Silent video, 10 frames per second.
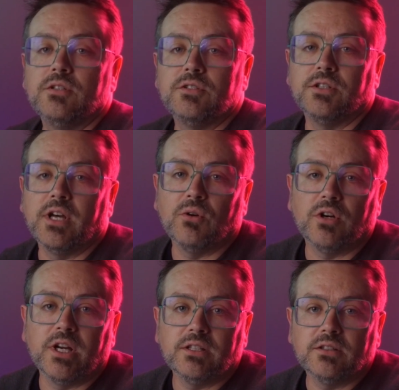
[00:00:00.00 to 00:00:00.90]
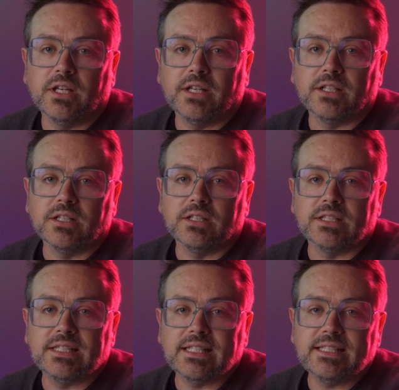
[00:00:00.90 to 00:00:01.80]
So now we're at like a
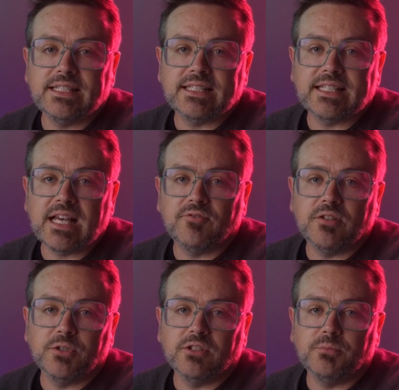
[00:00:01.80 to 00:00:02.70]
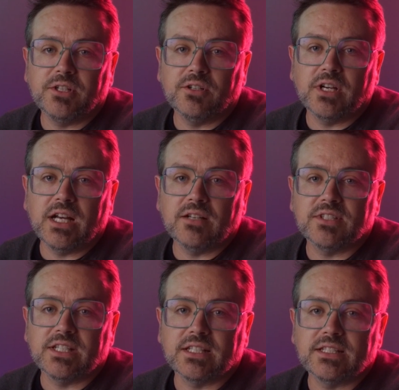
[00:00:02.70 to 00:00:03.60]
67 millimeter
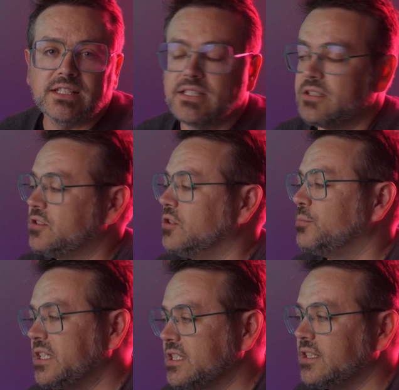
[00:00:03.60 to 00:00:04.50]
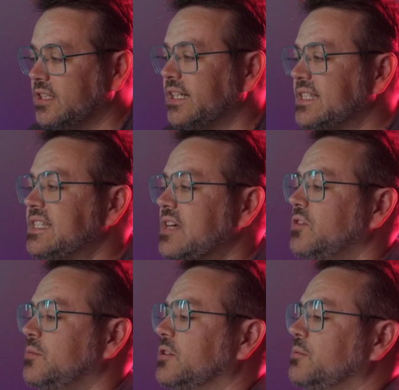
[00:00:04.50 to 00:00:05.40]
f6. So basically like a
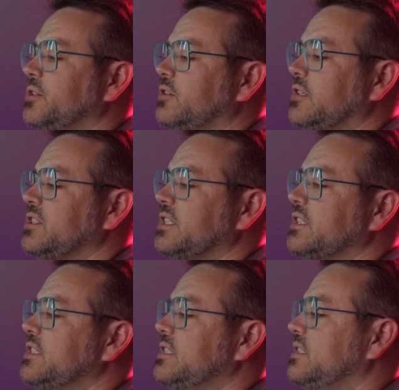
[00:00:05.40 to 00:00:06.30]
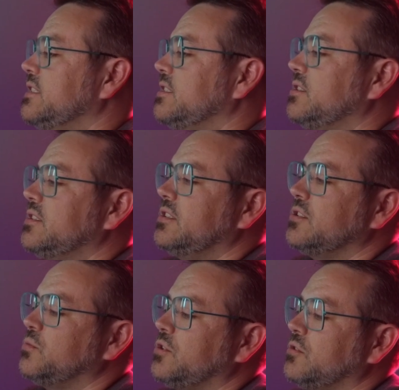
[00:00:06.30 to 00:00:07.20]
70 millimeter f6 is
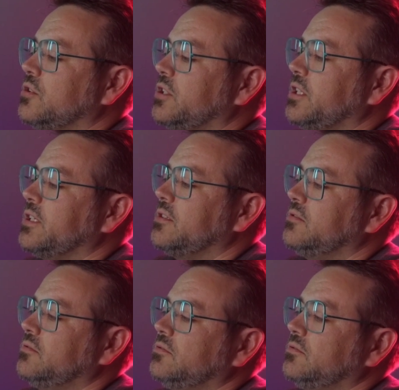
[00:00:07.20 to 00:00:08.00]
what you're looking at.